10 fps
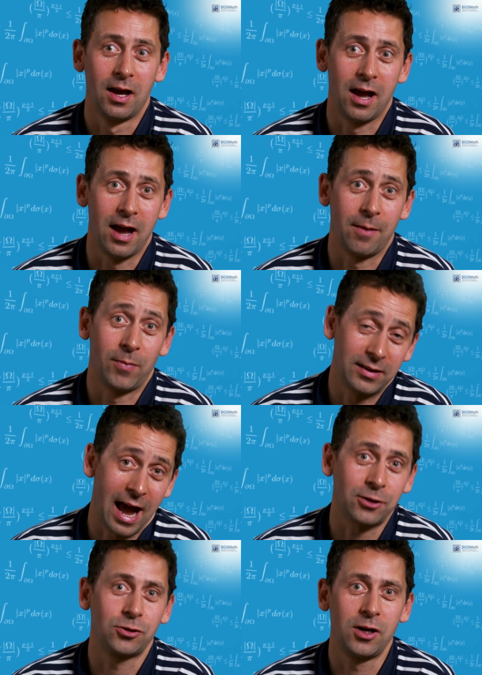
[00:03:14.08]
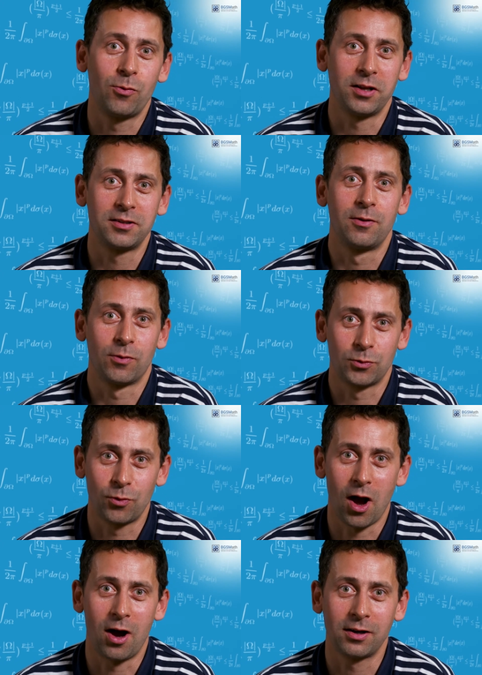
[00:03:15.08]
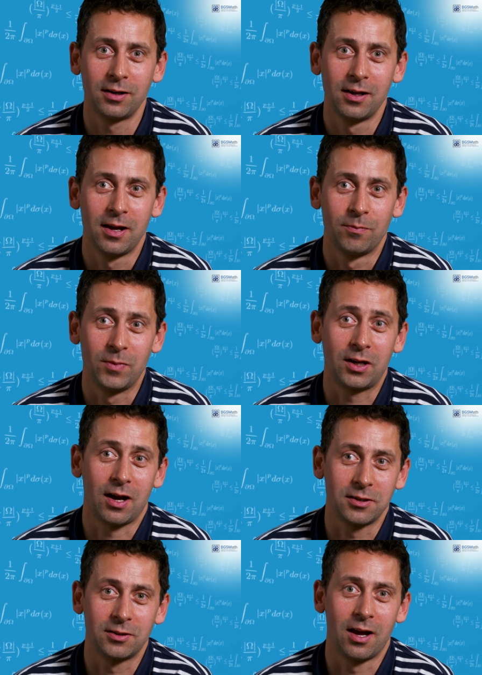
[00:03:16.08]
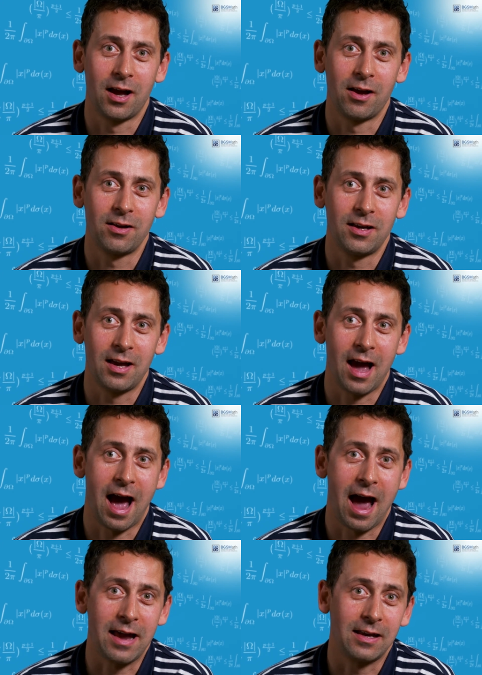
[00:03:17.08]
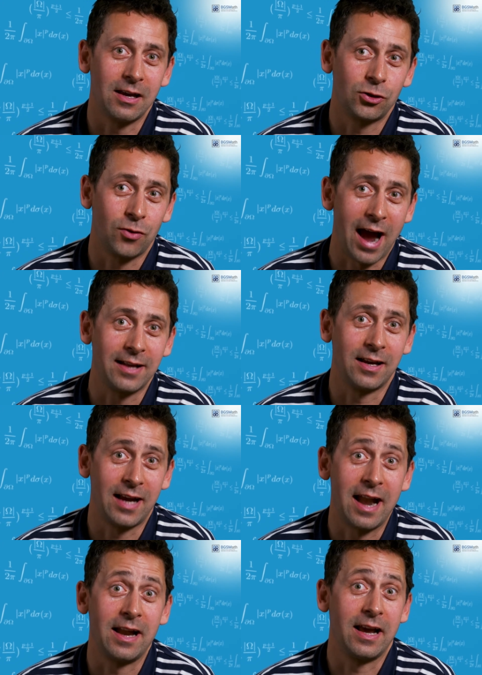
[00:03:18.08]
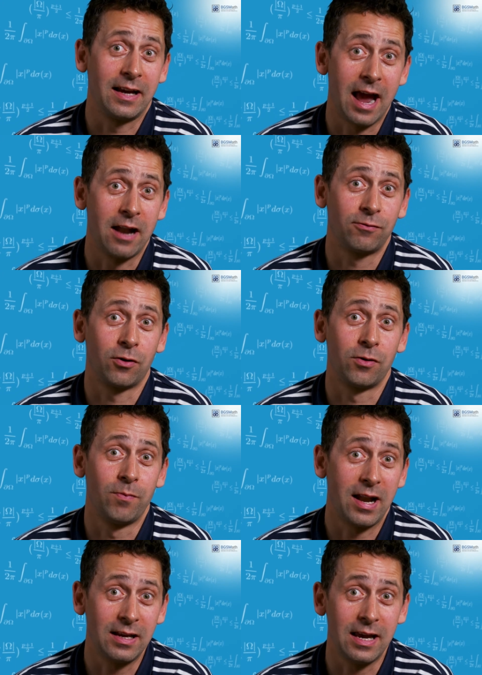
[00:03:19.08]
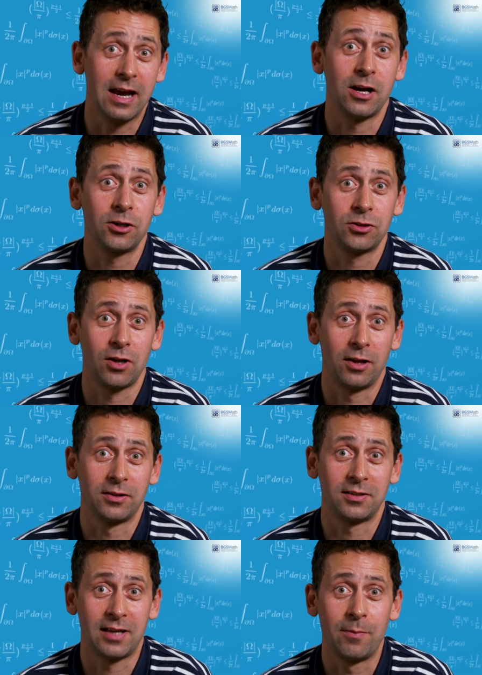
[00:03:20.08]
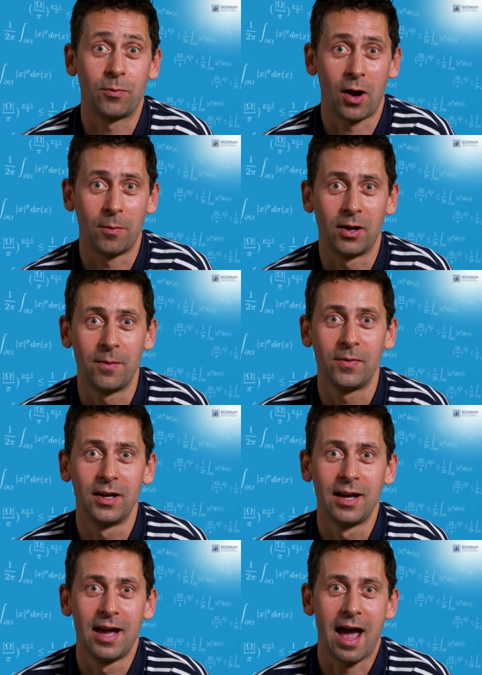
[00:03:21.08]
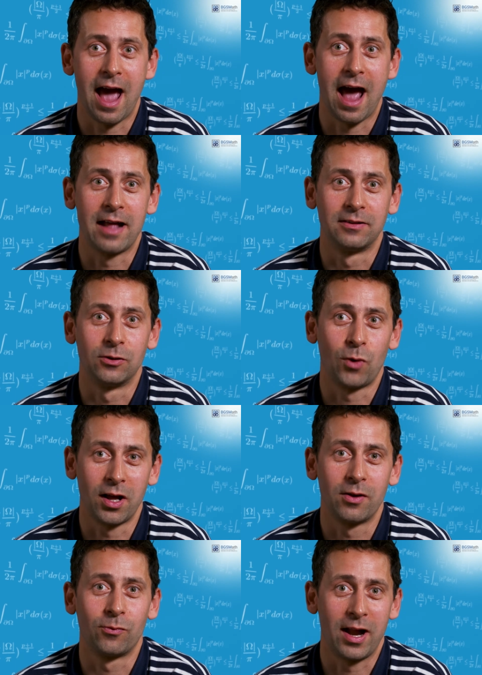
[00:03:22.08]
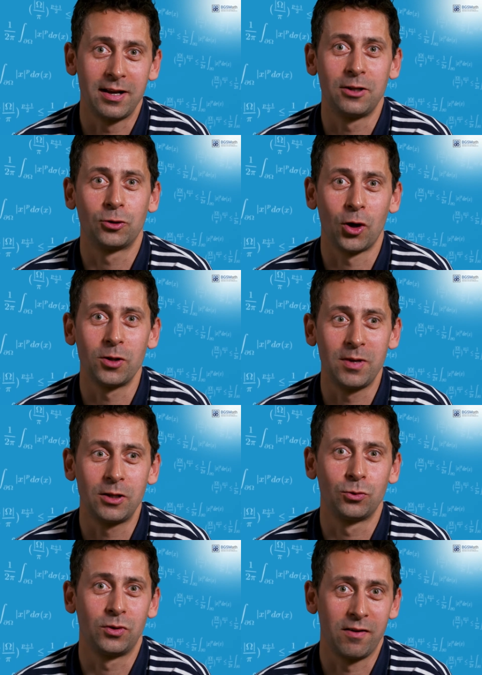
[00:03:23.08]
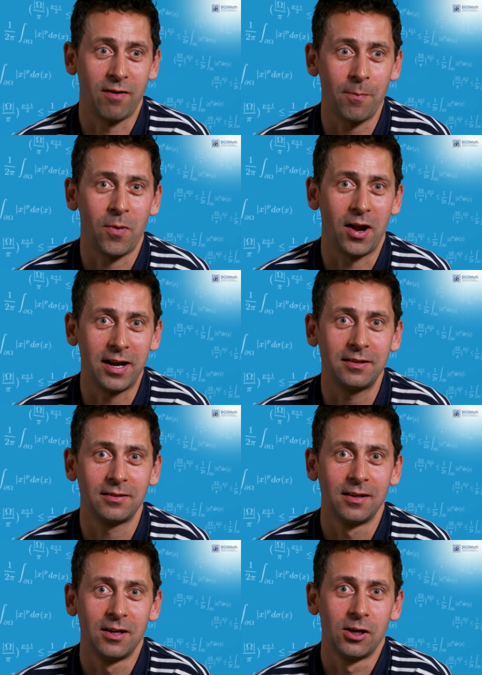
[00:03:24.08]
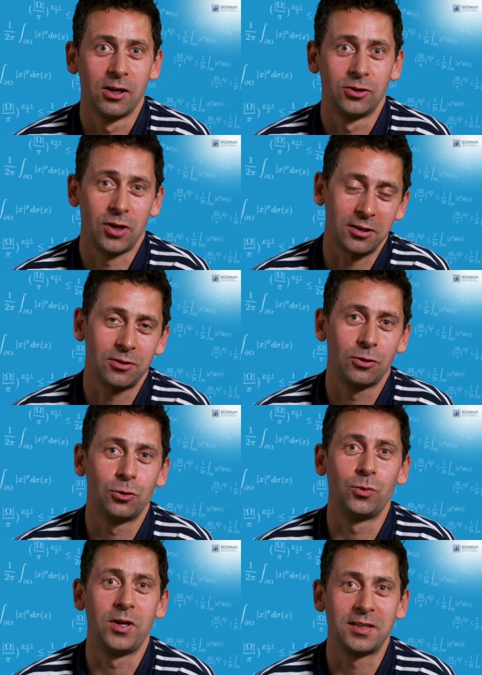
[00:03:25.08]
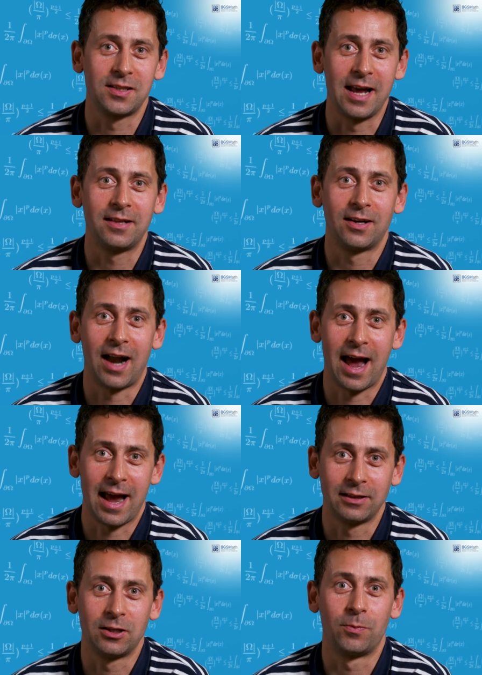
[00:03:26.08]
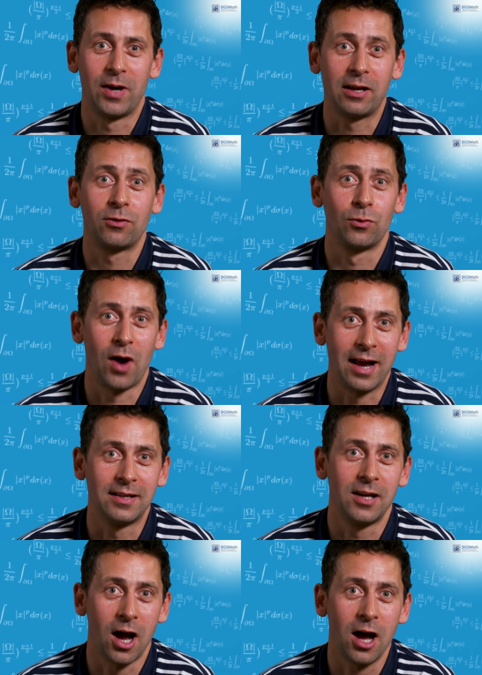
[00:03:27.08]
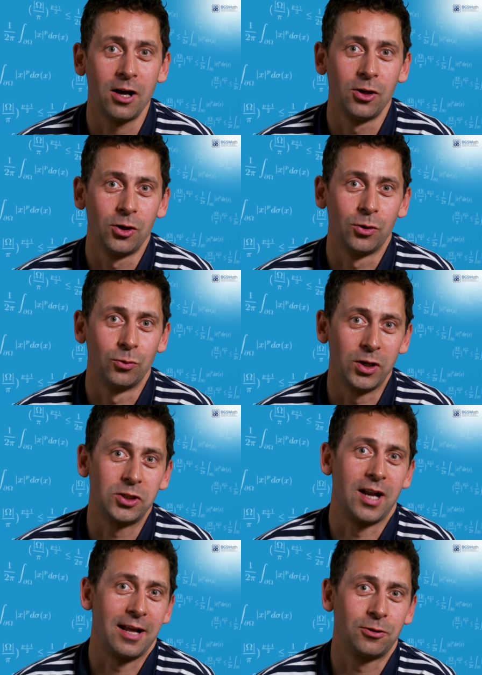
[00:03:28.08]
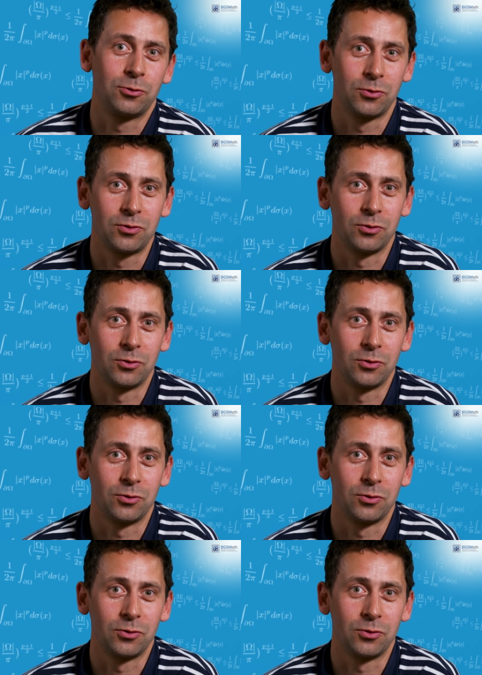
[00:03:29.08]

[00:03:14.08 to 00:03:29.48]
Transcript: Uh, but actually, once he was wrong, because uh, I tried again and again for many years on the same problem. And when he told me to give up on it, just two weeks later, I had the breakthrough idea, which led to,